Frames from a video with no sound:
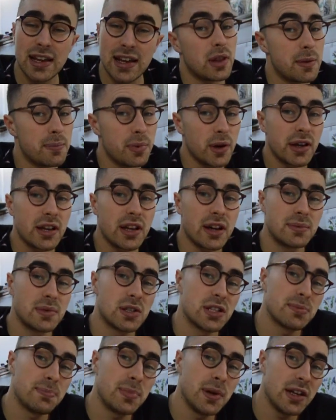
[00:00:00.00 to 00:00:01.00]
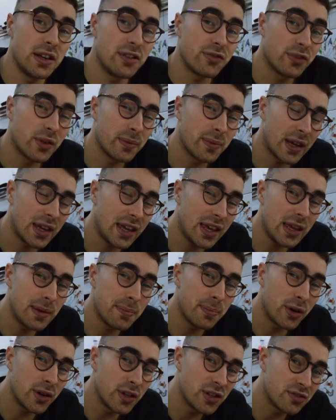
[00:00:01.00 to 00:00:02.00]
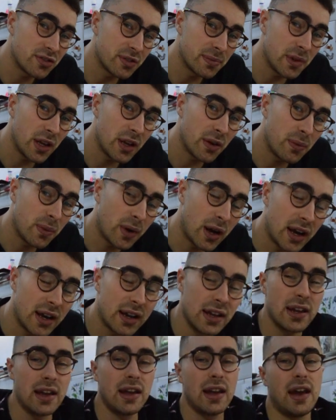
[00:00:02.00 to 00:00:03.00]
They bring you up to speed from the key points from year one,